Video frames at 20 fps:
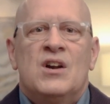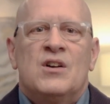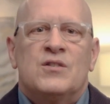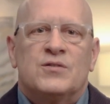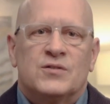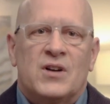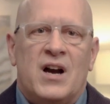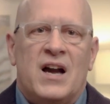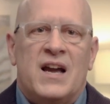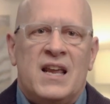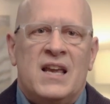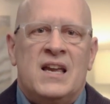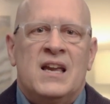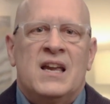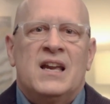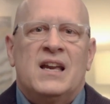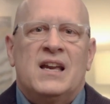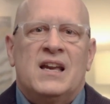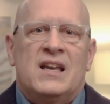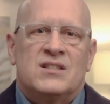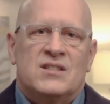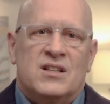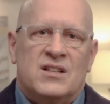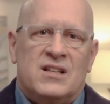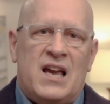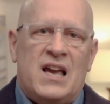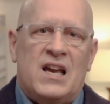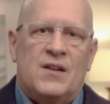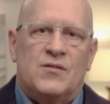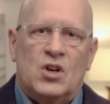Friday is the
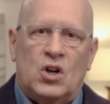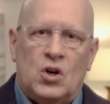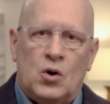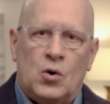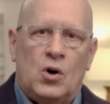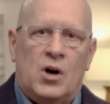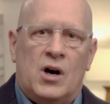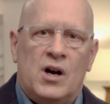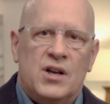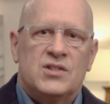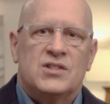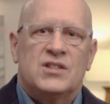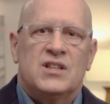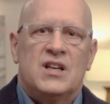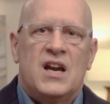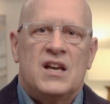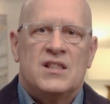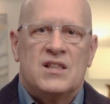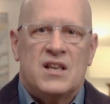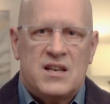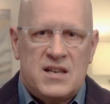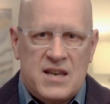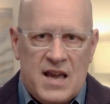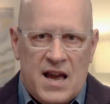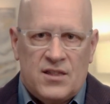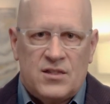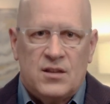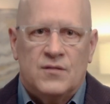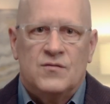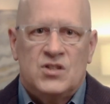day of the cross and the
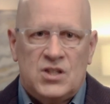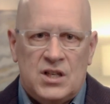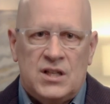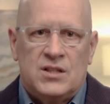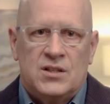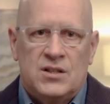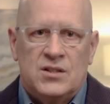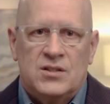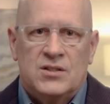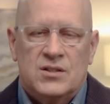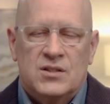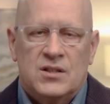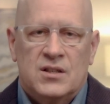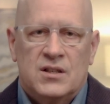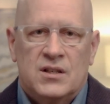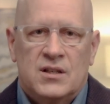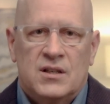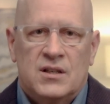death of Jesus.